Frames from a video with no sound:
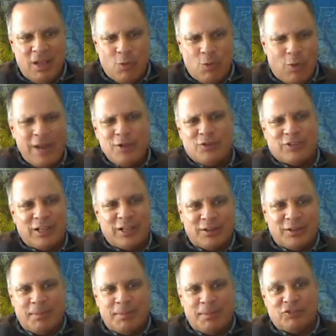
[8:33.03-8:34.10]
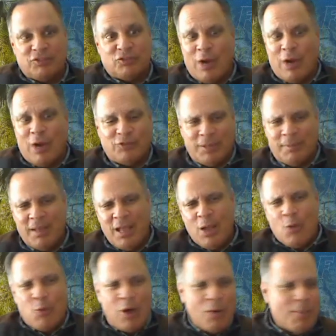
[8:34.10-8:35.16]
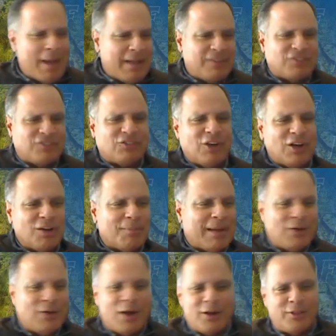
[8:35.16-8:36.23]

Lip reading: Why are you selling the business? Or why don't you keep? Well, my son or my daughter,